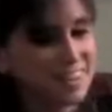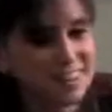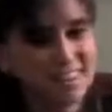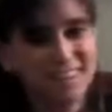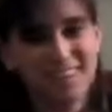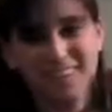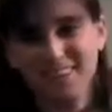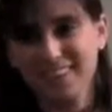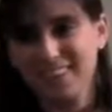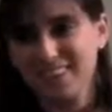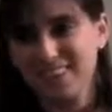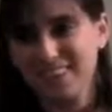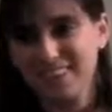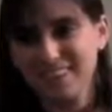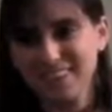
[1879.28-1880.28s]

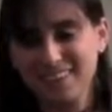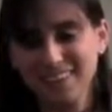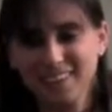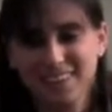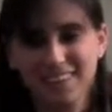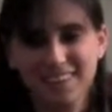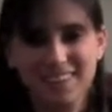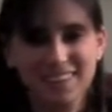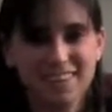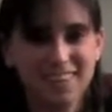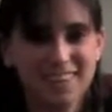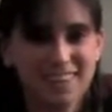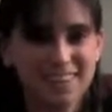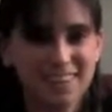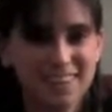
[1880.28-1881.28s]

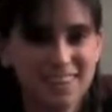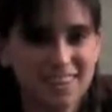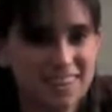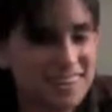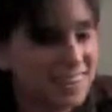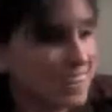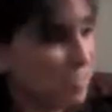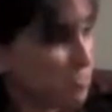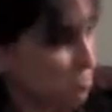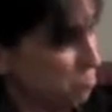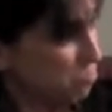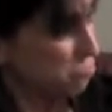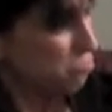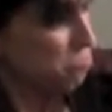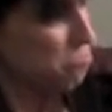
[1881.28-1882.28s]

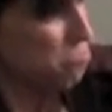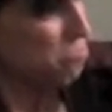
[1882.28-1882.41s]
This person isn't speaking.